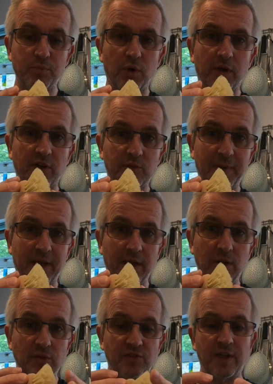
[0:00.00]
product that's being
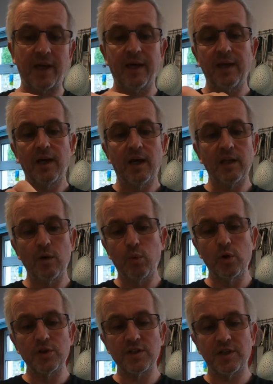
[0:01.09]
used there, and the
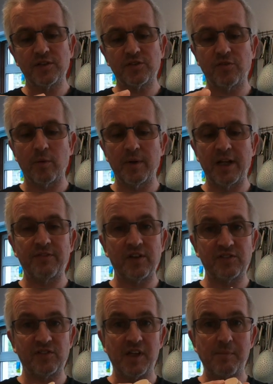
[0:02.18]
wood is from an
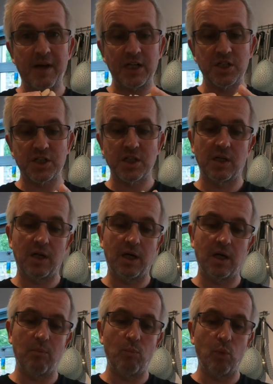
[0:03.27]
FSC managed
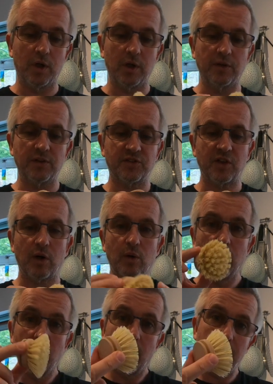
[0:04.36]
woodland. So
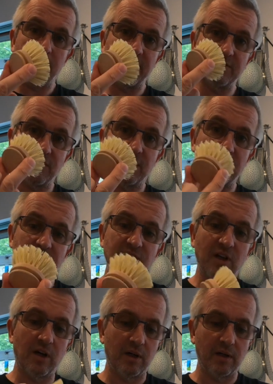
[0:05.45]
it means that these
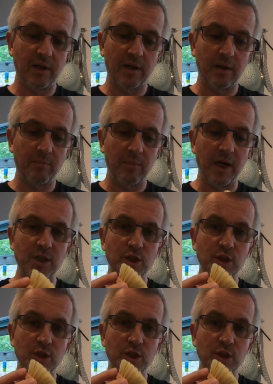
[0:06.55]
are a